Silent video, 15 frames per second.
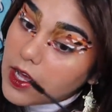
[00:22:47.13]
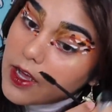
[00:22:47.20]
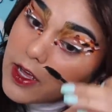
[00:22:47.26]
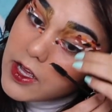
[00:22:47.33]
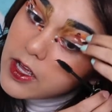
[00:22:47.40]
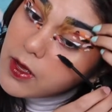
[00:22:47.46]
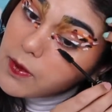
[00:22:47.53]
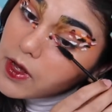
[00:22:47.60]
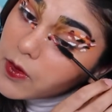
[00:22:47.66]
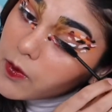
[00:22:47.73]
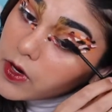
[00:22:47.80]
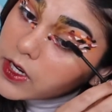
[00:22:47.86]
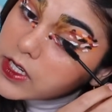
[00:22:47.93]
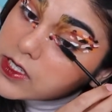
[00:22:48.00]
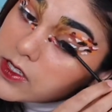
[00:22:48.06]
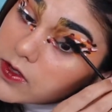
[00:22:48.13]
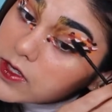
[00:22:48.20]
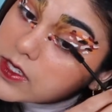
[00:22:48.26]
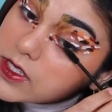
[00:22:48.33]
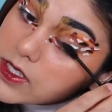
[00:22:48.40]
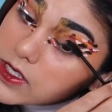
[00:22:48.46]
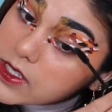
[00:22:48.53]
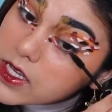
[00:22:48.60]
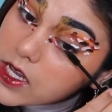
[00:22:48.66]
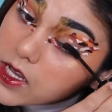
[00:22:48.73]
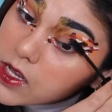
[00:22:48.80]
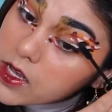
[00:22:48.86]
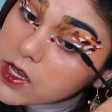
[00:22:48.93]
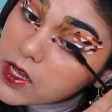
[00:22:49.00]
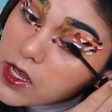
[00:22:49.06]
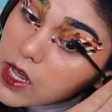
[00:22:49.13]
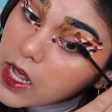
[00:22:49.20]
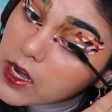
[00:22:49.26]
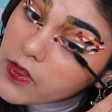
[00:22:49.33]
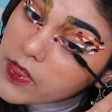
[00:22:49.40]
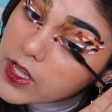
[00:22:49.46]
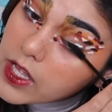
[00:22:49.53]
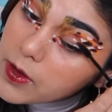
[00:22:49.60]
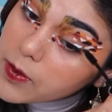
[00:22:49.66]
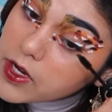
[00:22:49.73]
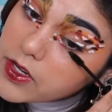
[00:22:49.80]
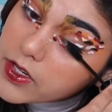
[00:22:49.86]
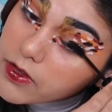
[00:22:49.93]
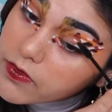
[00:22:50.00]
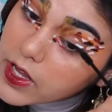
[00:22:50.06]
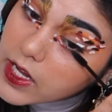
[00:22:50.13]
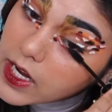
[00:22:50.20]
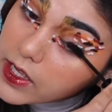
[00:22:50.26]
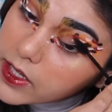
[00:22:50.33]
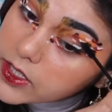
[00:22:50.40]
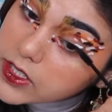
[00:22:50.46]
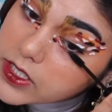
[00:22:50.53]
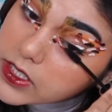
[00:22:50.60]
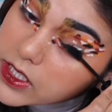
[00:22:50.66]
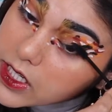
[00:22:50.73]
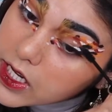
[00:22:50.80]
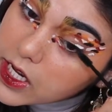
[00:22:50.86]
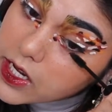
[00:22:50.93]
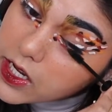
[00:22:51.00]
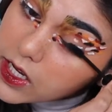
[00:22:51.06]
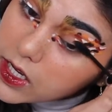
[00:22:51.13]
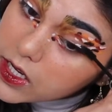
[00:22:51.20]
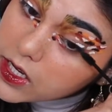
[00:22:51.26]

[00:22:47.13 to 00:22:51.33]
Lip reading: We're gonna just do this. I don't think I'm gonna do fake eyelashes today.